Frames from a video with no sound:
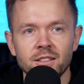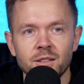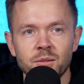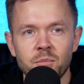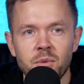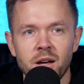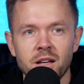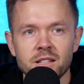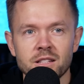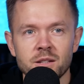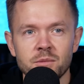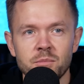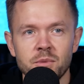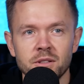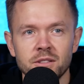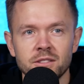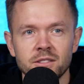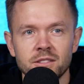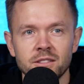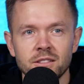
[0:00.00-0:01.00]
the basket,
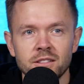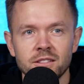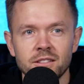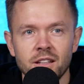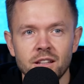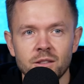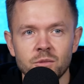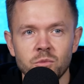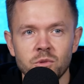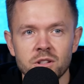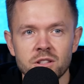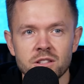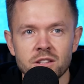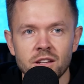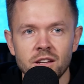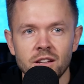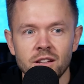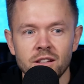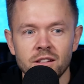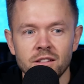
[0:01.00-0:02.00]
that once
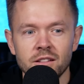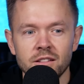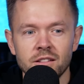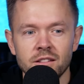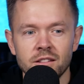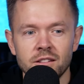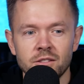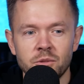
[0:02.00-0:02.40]
again